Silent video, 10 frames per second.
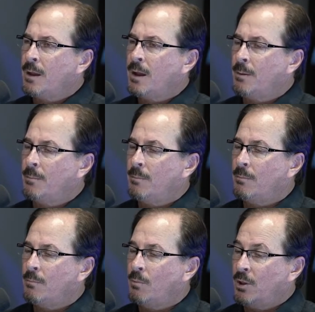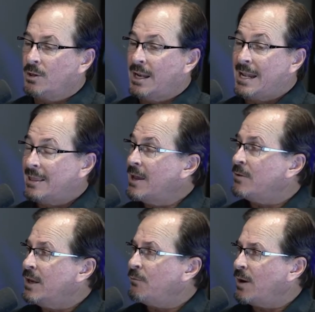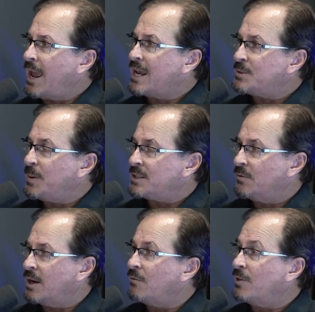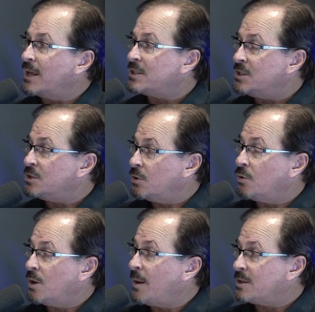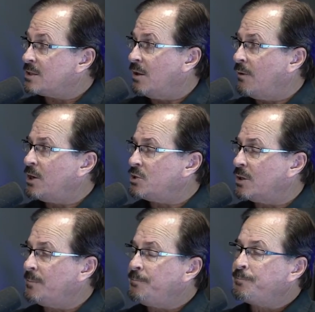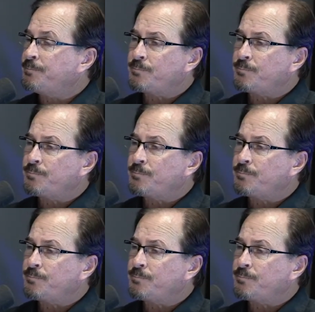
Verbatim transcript: um, we looked at 11 different aspects of kind of lessons to learn about salvation